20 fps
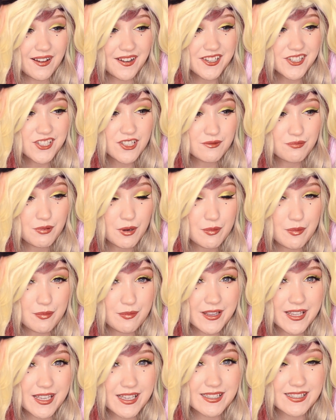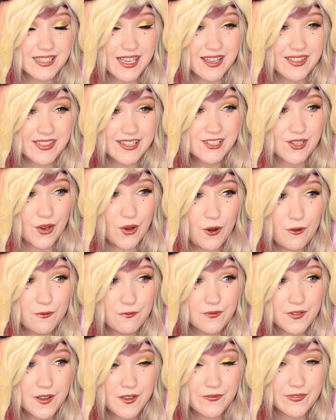I should probably take this off
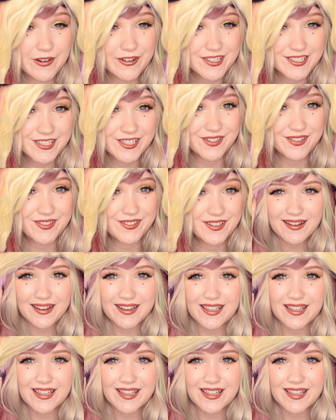very soon.